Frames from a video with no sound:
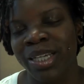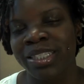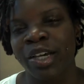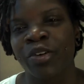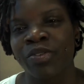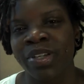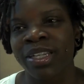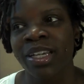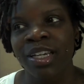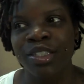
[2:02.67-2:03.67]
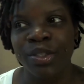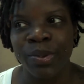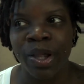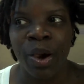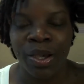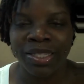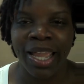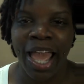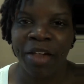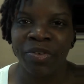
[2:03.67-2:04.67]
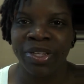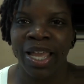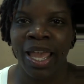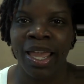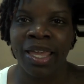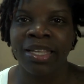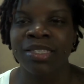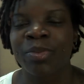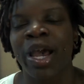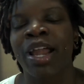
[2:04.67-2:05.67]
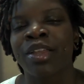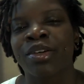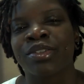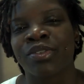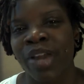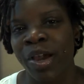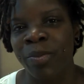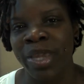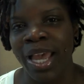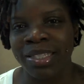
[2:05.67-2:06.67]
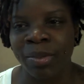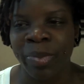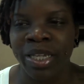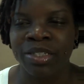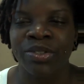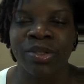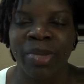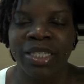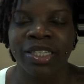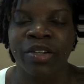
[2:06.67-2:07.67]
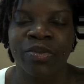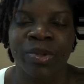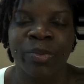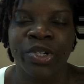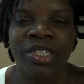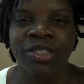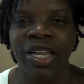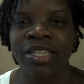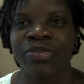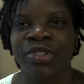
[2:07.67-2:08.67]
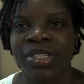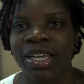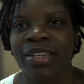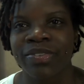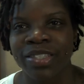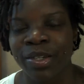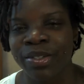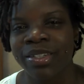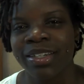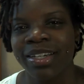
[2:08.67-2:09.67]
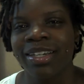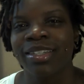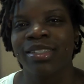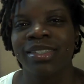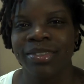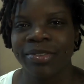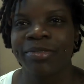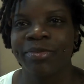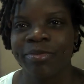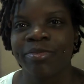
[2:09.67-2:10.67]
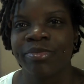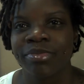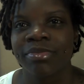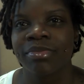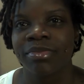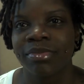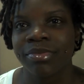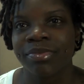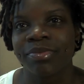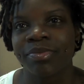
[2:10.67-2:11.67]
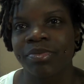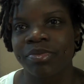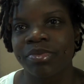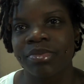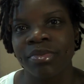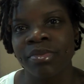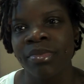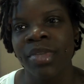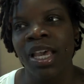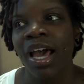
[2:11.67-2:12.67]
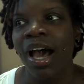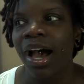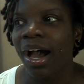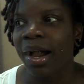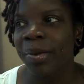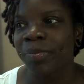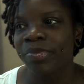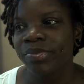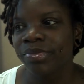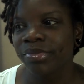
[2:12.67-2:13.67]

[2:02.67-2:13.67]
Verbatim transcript: myself and do it all day, every day, and inspire those around me as I'm being true to myself. What more could you ask for in life? So. What are, what are your preferred mediums? Um,